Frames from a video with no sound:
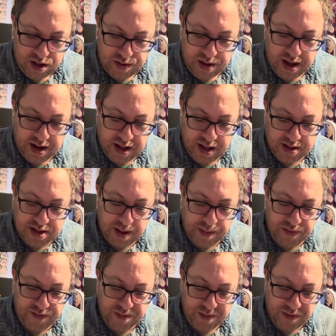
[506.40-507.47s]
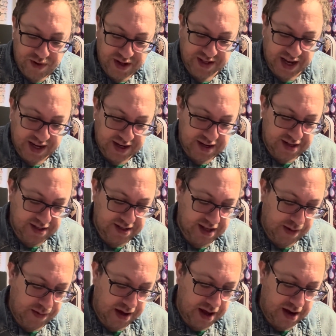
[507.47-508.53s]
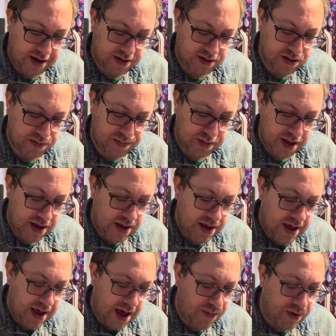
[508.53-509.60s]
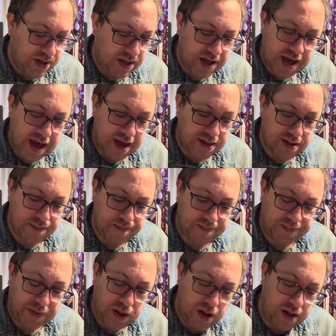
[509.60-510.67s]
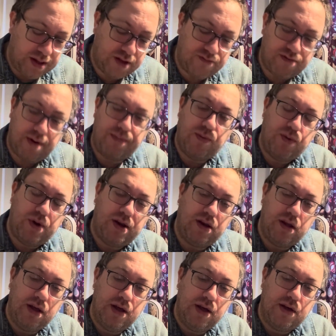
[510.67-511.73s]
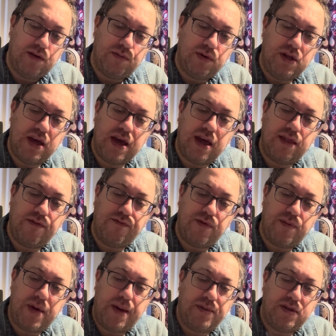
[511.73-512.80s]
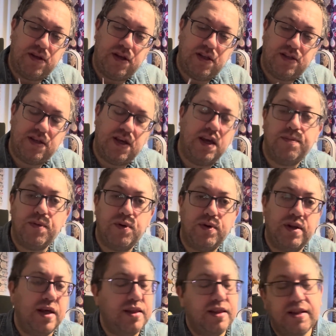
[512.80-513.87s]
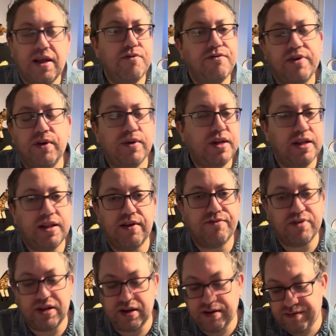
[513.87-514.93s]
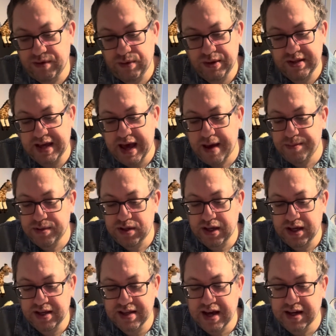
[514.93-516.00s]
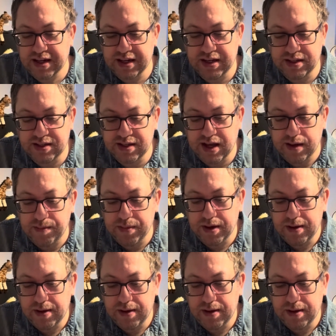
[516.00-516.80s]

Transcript: And then some of them are exactly the same colours. And when you get them, like this rubber one, when you get them from Amazon and Temu and that, they don't feel any different. They feel exactly the same.